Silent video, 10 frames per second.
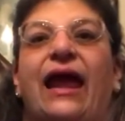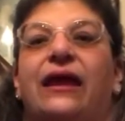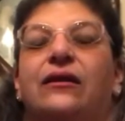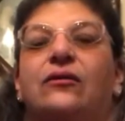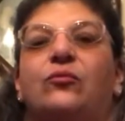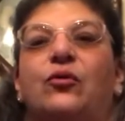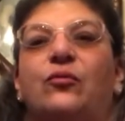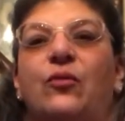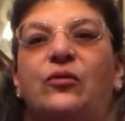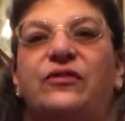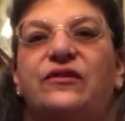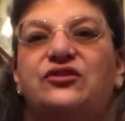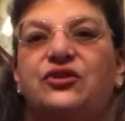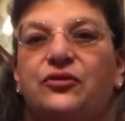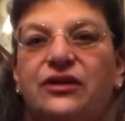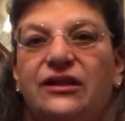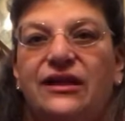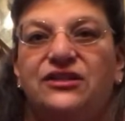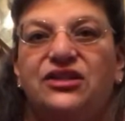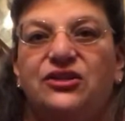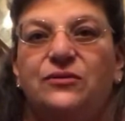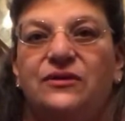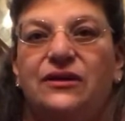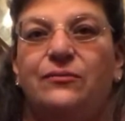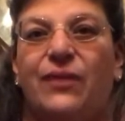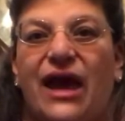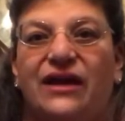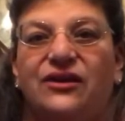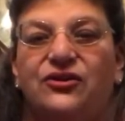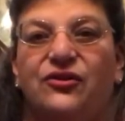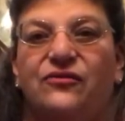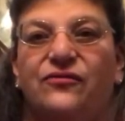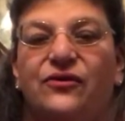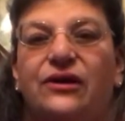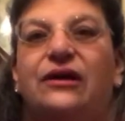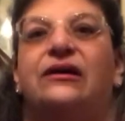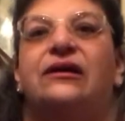and it'll promote the circulation you need back in your foot.